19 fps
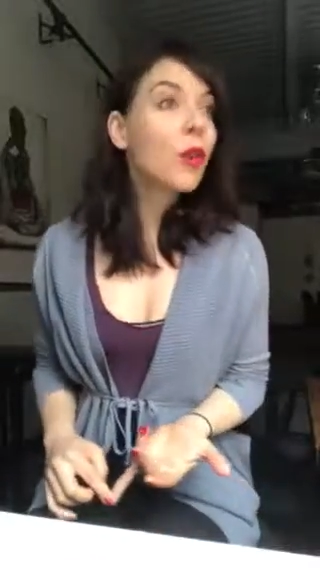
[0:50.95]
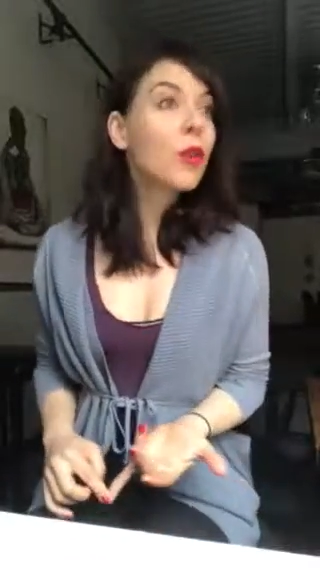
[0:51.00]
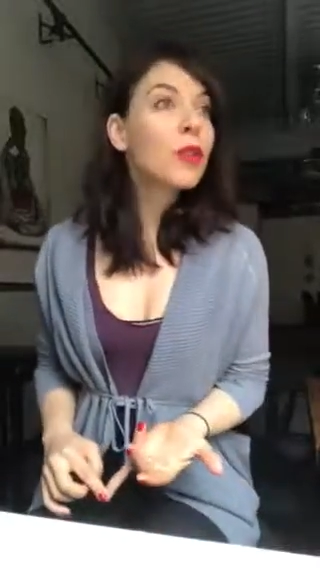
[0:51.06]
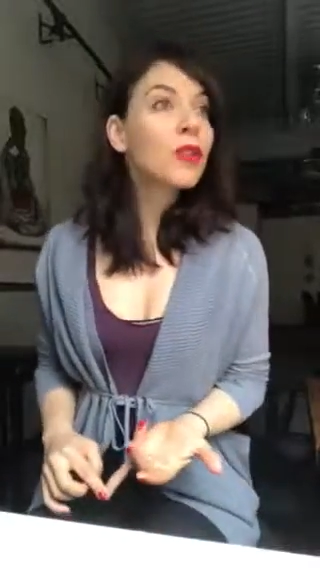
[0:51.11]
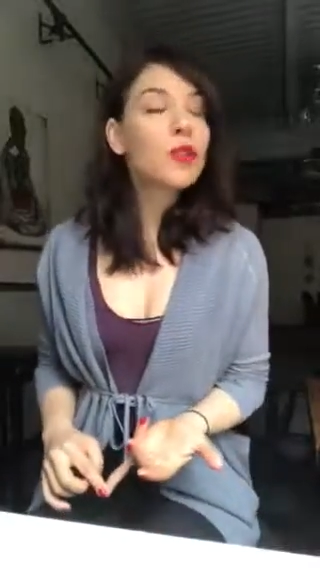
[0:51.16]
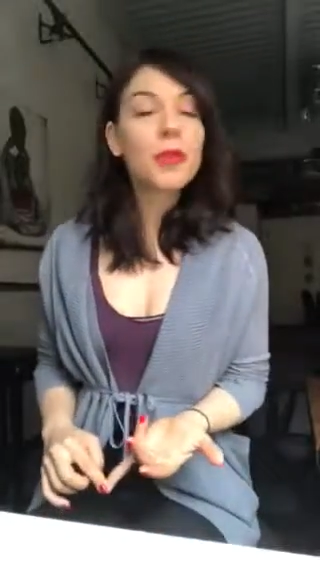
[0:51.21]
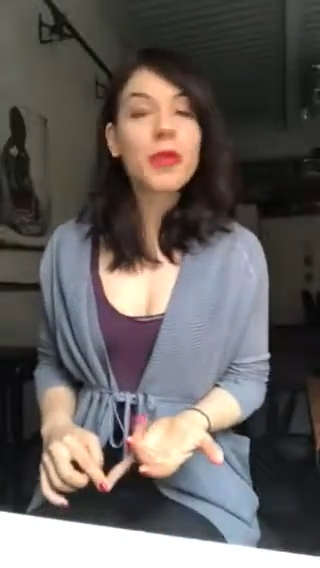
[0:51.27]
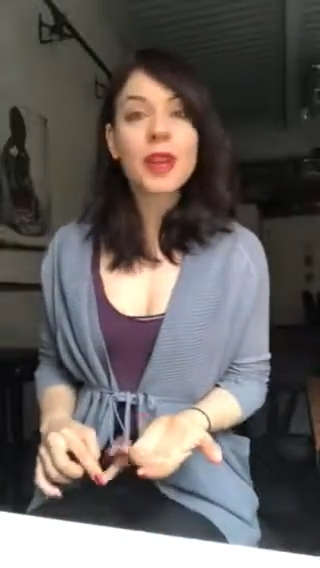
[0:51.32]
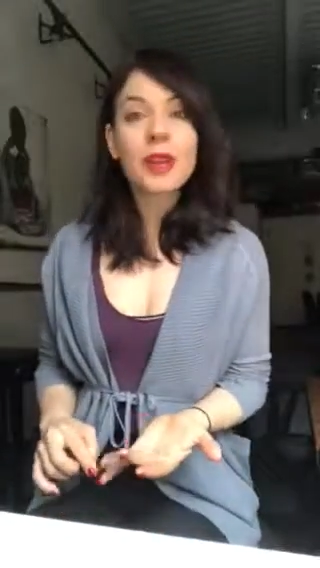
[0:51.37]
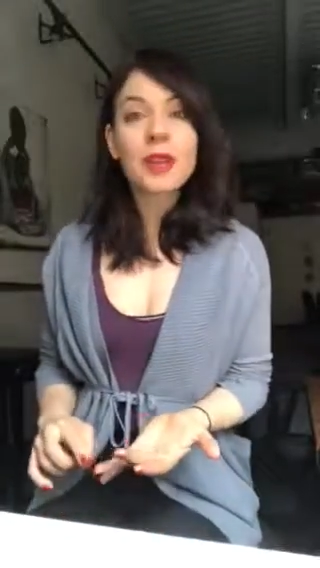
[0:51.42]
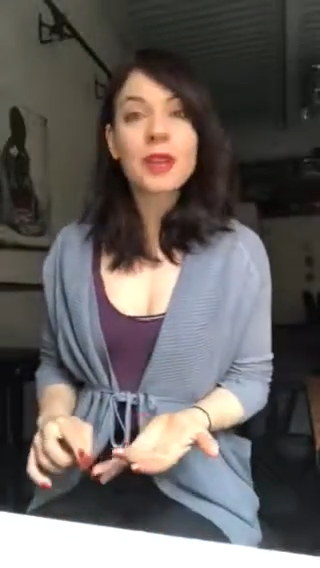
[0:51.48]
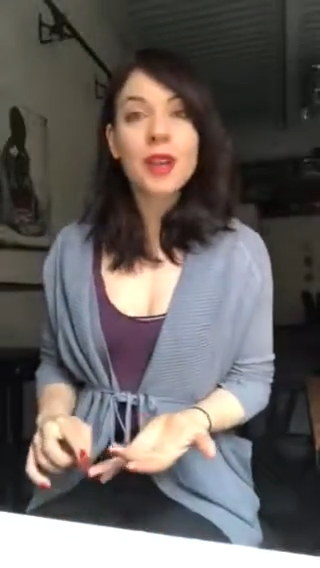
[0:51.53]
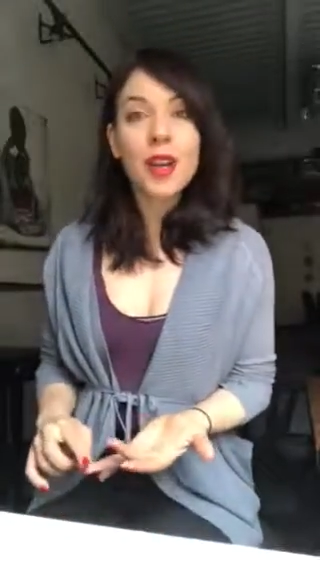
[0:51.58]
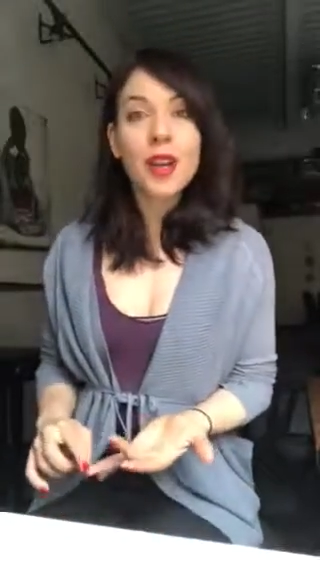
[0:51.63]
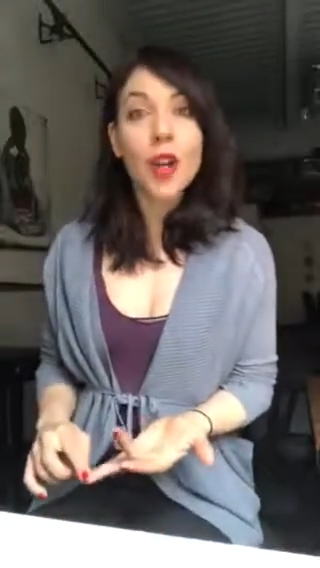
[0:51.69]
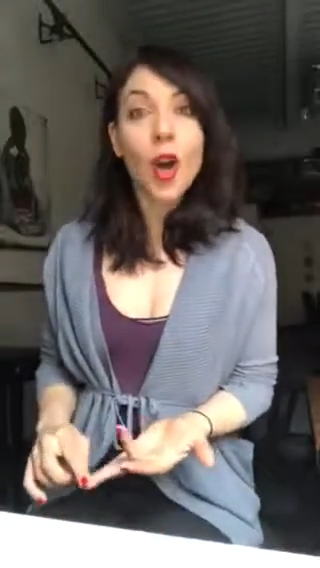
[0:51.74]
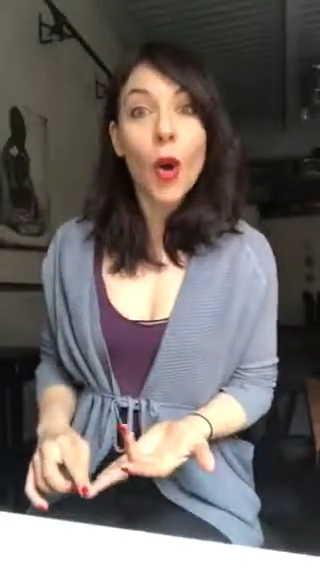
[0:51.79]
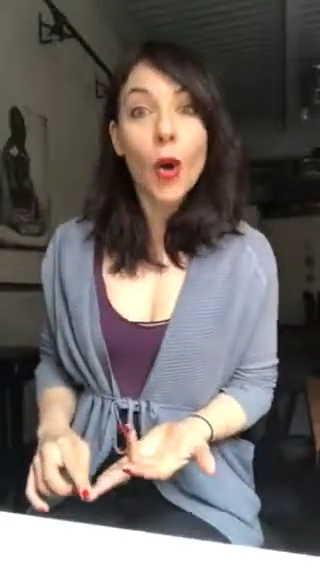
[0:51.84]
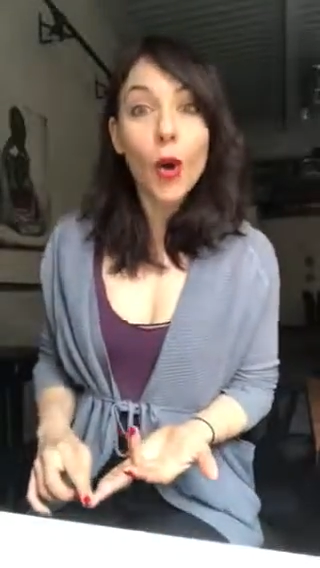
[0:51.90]
which means
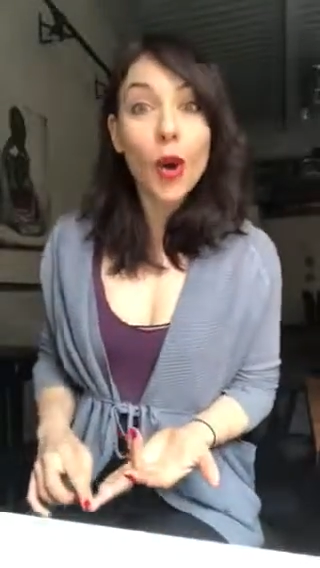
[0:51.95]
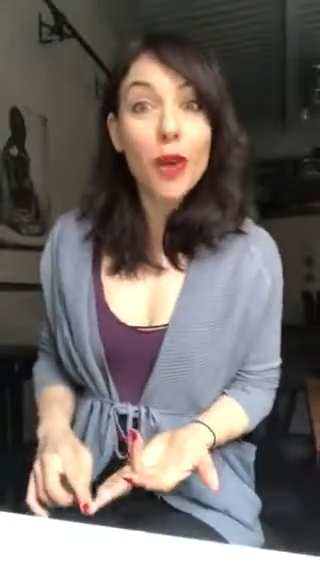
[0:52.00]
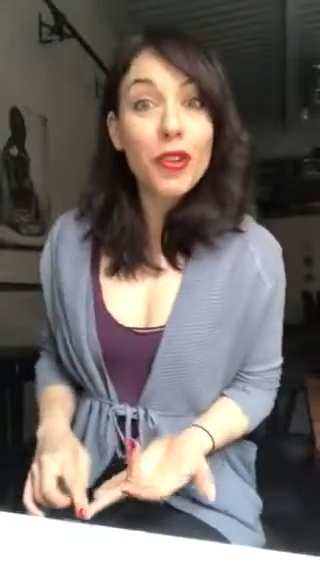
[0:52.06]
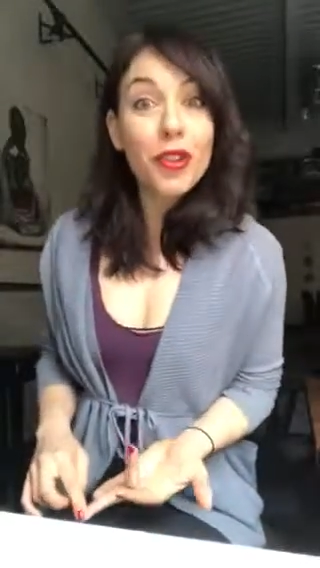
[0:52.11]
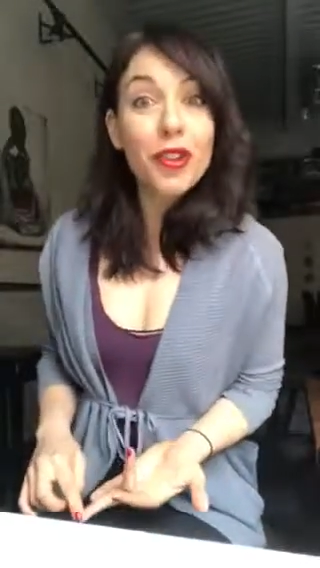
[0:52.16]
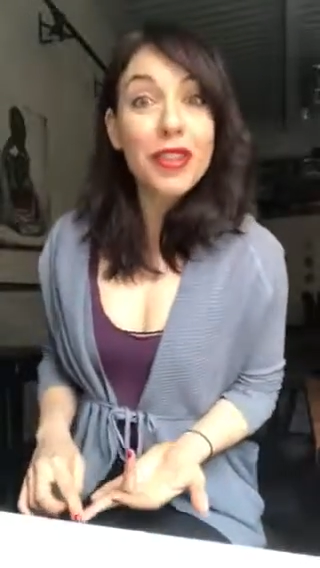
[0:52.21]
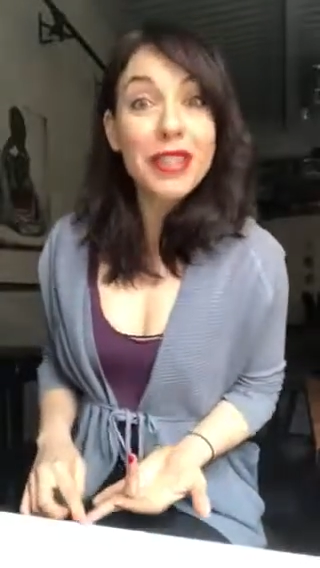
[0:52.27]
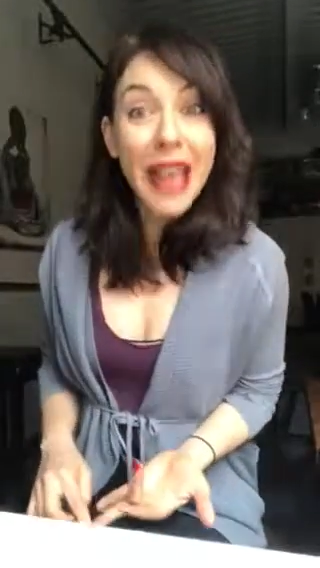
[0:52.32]
going over your